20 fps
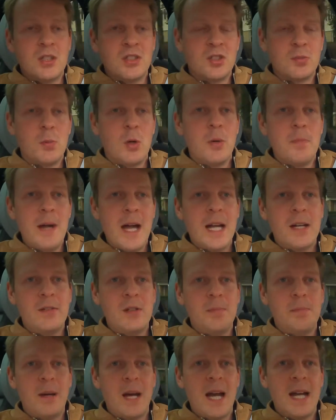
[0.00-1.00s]
a small
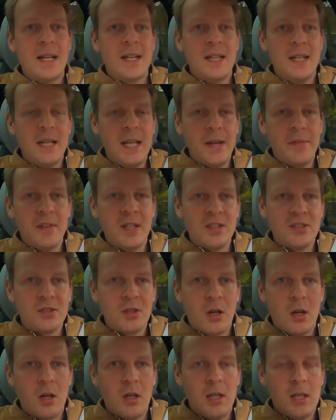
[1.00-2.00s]
battery pack, giving this
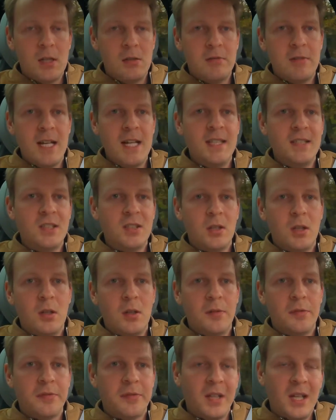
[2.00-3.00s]
car a range
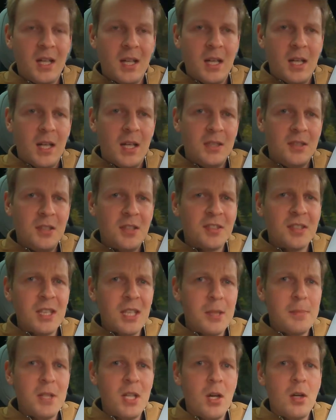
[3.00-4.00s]
of just a
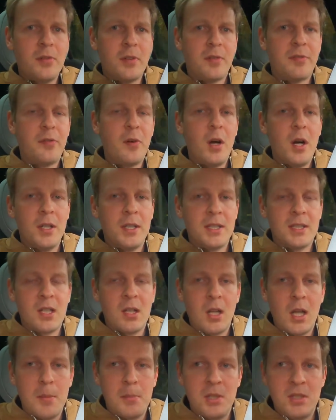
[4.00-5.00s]
little bit over 400
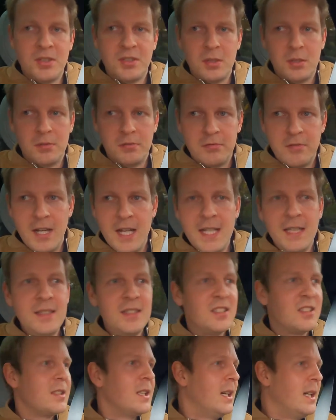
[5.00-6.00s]
kilometers of
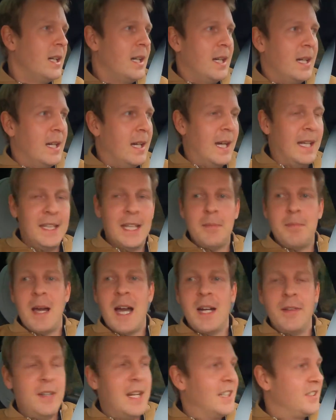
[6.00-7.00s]
range. And that
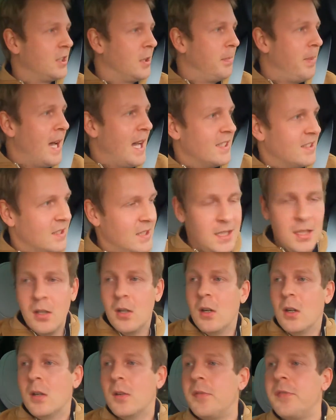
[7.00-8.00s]
battery has a capacity
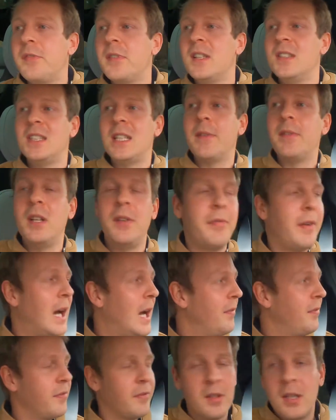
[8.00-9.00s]
of
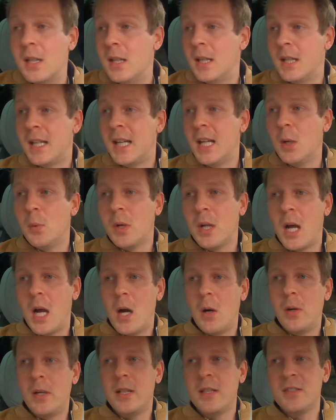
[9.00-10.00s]
75 kilowatt
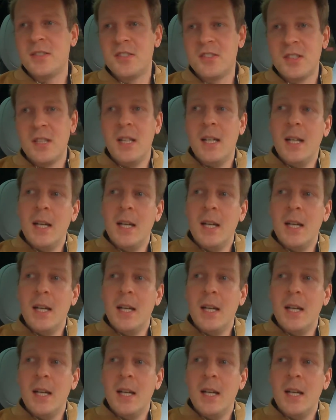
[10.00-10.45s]
hours.